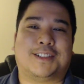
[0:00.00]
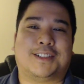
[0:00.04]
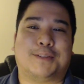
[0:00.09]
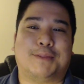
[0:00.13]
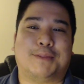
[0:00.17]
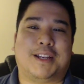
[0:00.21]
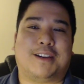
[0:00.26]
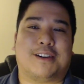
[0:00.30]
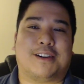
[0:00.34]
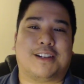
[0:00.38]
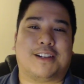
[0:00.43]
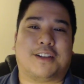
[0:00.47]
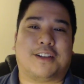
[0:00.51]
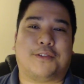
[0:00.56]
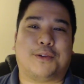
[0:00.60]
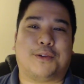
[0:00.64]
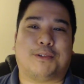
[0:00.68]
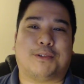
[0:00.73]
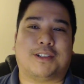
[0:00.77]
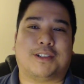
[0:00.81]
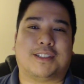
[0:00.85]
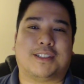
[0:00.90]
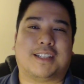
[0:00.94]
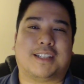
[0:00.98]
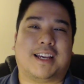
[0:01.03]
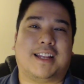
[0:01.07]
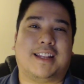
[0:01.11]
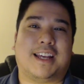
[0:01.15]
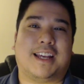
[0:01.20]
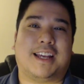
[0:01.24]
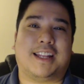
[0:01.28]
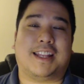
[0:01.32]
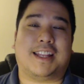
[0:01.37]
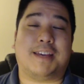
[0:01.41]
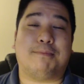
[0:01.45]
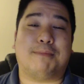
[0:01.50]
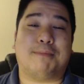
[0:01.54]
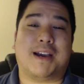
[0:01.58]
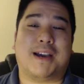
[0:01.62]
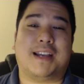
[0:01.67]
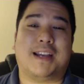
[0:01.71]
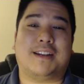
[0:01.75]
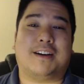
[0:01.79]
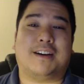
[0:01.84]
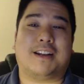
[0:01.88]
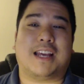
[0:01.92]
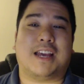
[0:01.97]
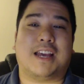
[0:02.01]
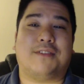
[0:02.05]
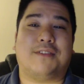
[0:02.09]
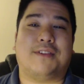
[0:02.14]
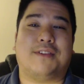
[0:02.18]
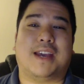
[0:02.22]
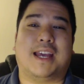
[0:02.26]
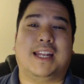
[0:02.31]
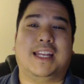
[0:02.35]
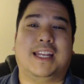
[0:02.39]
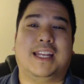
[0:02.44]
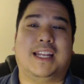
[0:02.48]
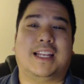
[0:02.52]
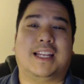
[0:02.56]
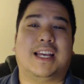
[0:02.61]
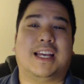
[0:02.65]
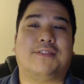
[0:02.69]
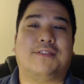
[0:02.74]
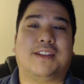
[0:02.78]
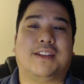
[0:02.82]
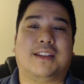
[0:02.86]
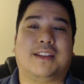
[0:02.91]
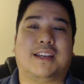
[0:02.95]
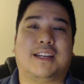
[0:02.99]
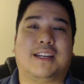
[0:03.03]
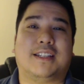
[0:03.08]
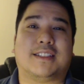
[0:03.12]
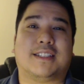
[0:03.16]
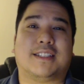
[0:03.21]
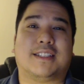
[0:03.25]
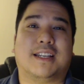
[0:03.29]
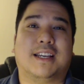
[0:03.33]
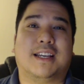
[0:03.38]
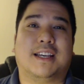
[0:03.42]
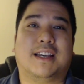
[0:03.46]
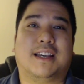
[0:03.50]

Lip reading: so many cards out of your opponent's hand that they might not have any left in theirs.